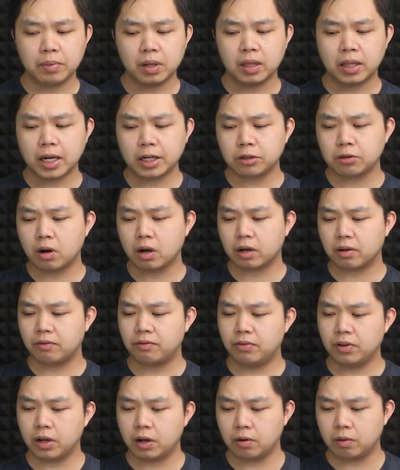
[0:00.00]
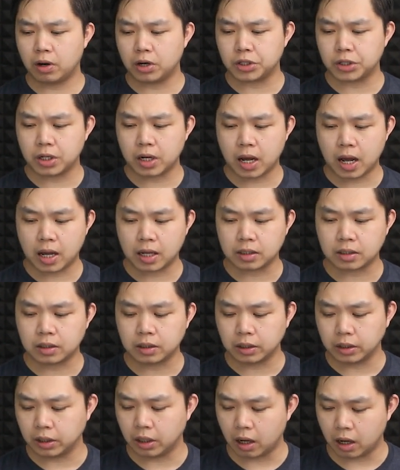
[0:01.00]
electron configuration as
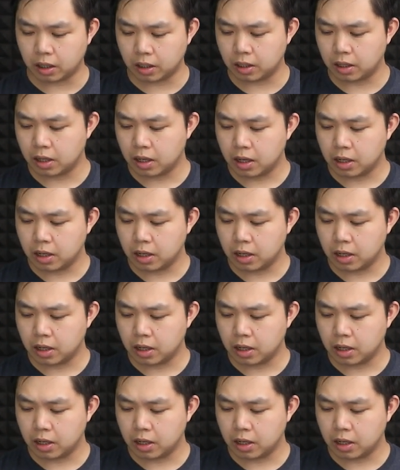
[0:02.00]
neon.